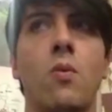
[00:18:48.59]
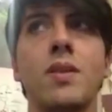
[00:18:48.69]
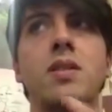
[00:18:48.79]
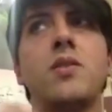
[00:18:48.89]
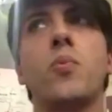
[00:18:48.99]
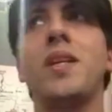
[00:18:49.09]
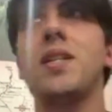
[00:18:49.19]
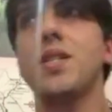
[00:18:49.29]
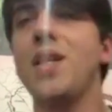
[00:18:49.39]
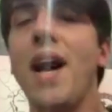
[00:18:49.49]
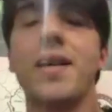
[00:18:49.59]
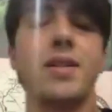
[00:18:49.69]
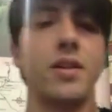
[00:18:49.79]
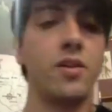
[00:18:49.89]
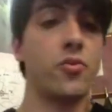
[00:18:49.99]
that we decided
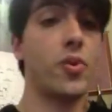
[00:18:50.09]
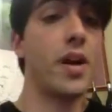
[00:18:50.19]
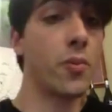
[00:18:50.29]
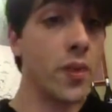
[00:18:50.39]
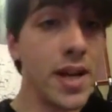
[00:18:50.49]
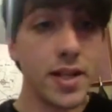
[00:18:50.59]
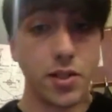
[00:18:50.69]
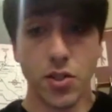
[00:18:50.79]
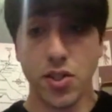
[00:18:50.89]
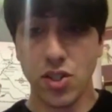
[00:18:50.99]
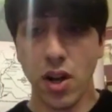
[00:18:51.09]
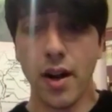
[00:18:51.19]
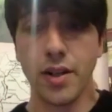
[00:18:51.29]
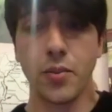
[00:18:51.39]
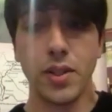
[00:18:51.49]
if we are ready to
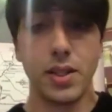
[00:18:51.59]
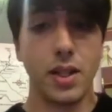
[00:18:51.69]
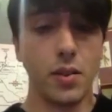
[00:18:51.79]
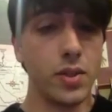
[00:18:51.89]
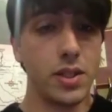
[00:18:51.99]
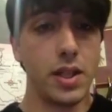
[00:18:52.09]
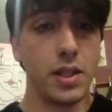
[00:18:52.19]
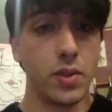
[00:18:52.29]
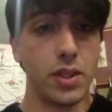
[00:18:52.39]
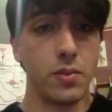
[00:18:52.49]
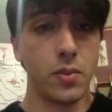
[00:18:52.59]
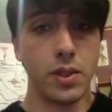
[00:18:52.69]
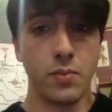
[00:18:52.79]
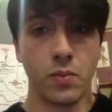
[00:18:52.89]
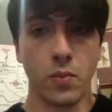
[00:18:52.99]
start with the
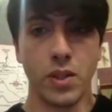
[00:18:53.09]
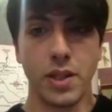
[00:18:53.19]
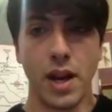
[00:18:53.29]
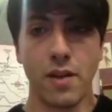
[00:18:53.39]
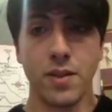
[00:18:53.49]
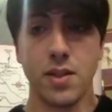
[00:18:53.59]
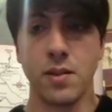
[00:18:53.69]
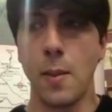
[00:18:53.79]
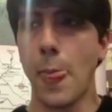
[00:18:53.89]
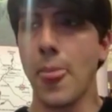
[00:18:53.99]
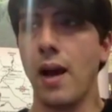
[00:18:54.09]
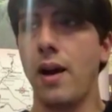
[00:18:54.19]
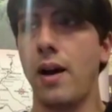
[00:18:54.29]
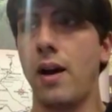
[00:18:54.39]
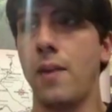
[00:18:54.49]
harvest,
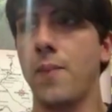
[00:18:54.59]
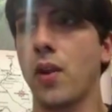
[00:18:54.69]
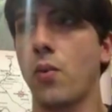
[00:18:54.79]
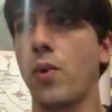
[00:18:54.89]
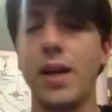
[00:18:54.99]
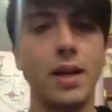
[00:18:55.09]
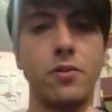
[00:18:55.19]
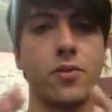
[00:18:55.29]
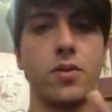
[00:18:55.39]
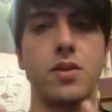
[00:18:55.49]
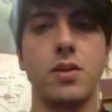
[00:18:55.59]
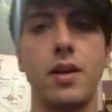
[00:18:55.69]
we can, of course,